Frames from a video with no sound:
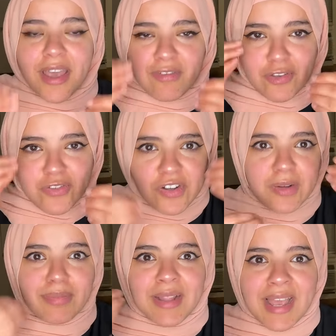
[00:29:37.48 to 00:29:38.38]
If you
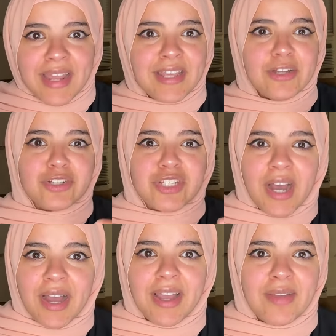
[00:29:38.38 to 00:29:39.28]
start planning your
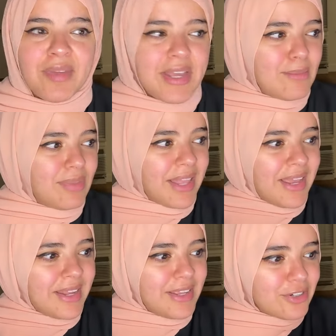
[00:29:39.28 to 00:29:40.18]
time,
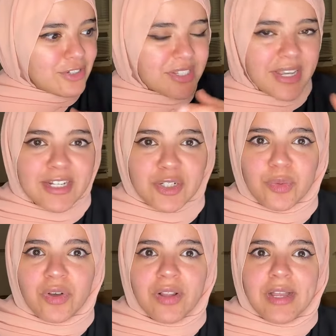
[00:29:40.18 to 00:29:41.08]
planning your
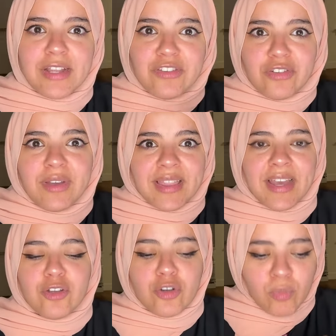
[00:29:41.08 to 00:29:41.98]
schedule, doing
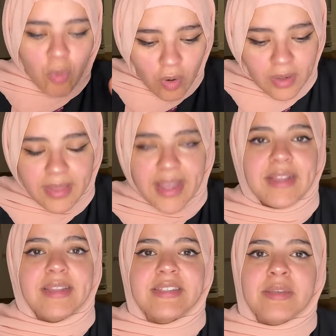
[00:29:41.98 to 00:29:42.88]
that, you're more
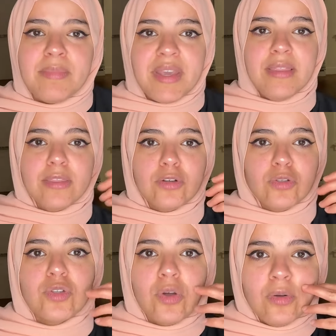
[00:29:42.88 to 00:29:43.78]
likely to meet
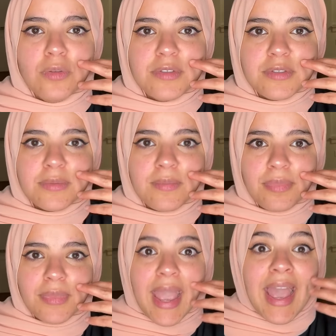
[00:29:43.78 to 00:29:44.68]
those goals.
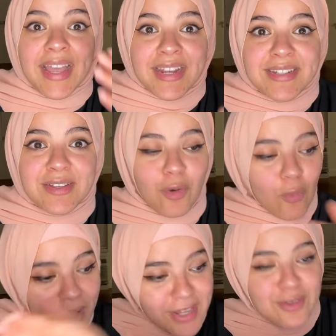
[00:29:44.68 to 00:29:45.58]
And
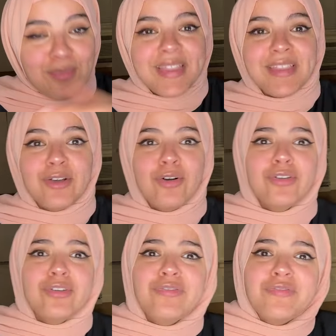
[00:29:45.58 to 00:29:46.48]
when you meet the
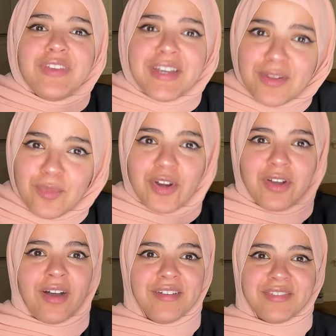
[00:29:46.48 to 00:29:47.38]
goal, you'll feel more
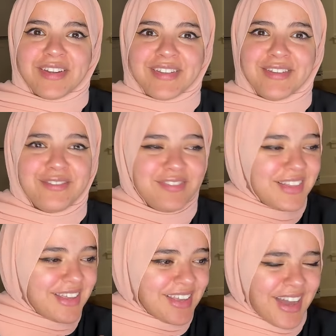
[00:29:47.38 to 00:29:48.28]
confident. You'll
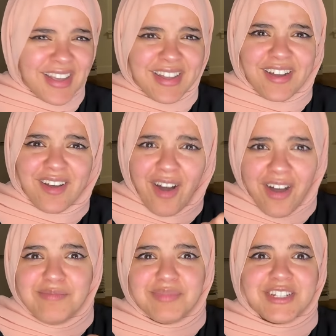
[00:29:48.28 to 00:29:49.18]
feel like, I
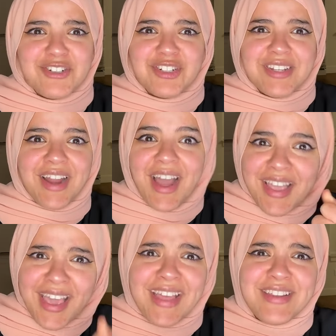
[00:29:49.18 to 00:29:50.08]
accomplished it.
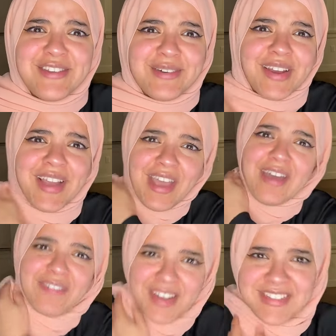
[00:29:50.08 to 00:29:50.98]
I can do it.
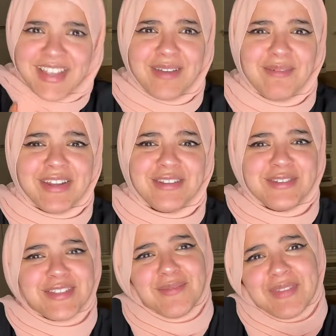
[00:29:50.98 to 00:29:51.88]
If I say I'm gonna
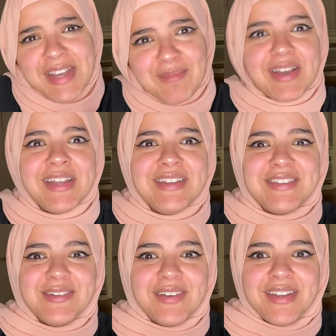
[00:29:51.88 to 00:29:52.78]
do something, I'm
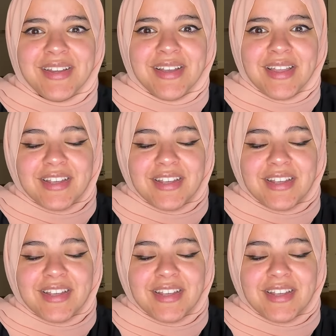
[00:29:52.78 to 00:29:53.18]
gonna do it.